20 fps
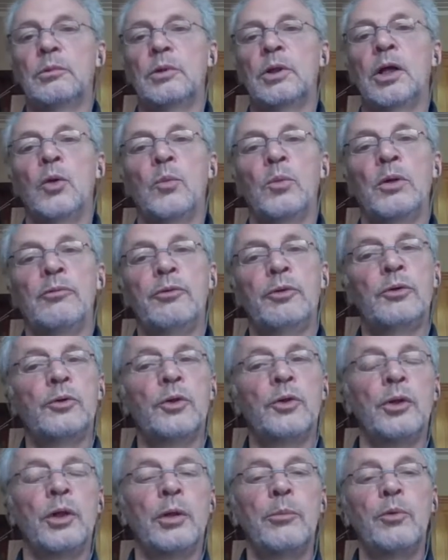However,
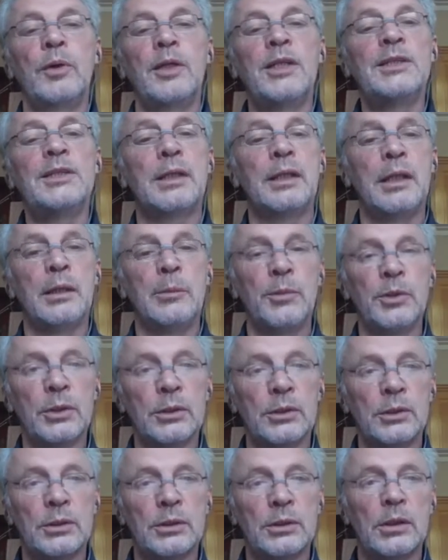the number is limited.